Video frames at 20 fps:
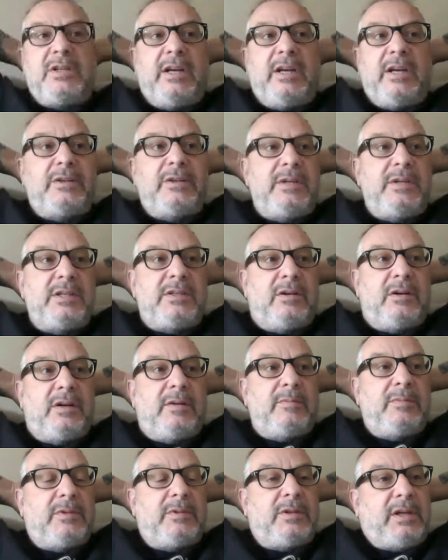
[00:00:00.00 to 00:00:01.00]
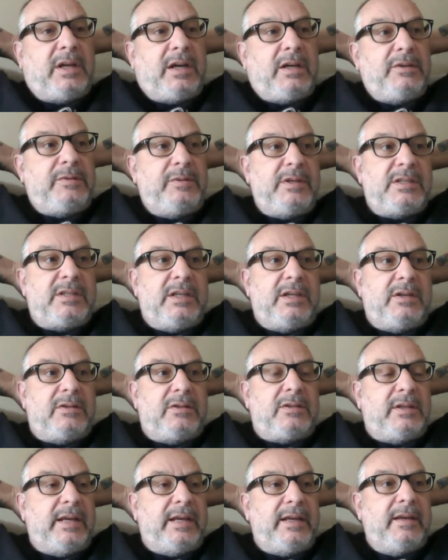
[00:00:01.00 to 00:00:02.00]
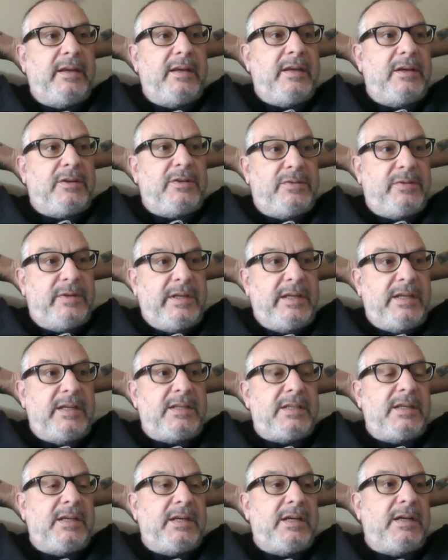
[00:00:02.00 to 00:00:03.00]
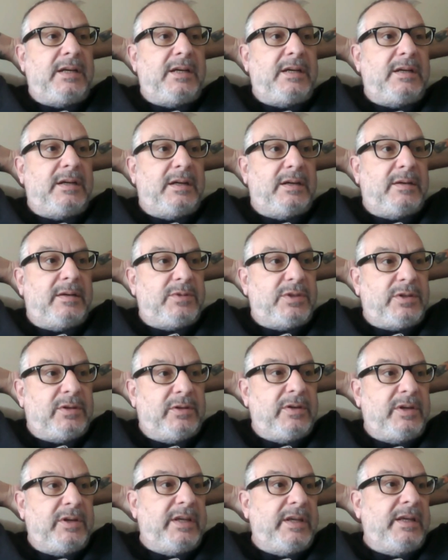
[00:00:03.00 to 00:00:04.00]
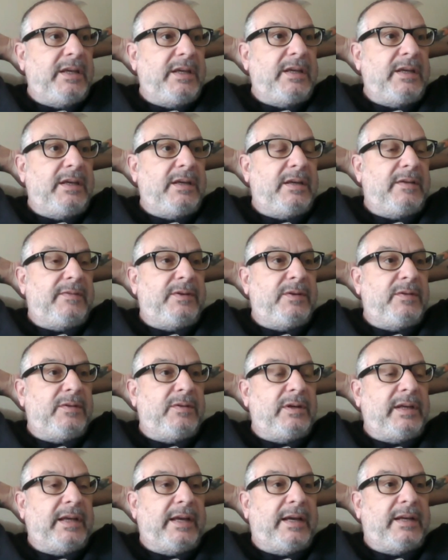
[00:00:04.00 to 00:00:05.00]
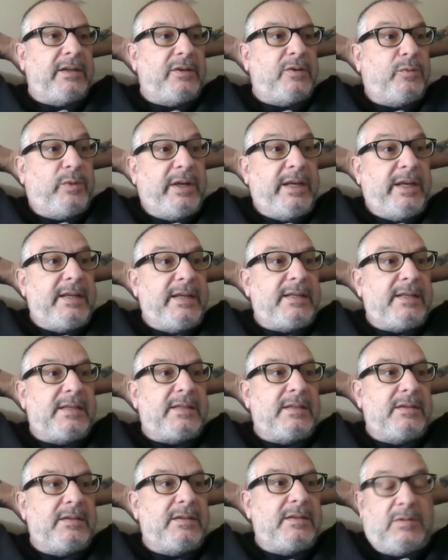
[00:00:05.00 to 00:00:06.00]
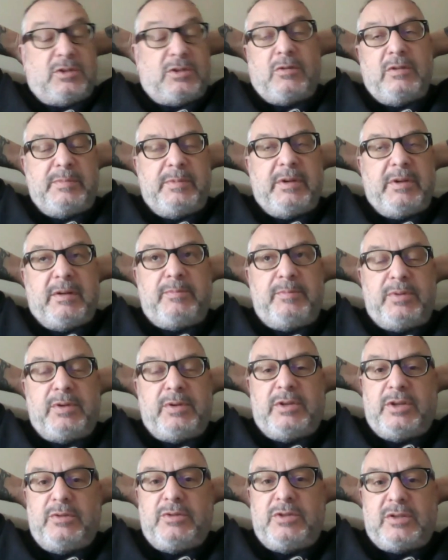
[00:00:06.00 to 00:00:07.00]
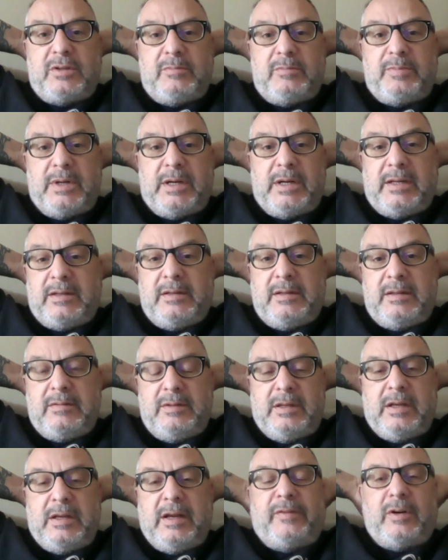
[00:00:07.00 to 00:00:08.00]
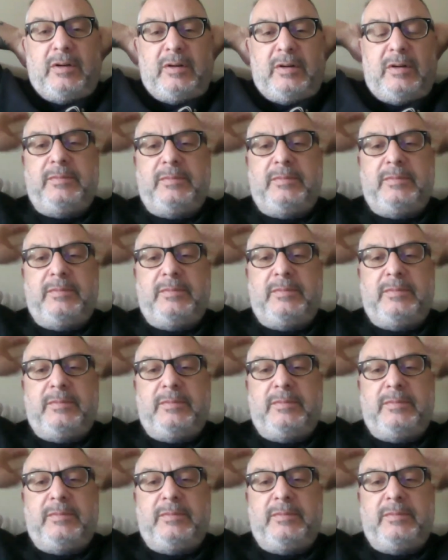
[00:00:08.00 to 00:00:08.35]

Countries, Dom, the countries that you're like Tunisia, Turkey, if you look at Greece, it's always been a producer, but never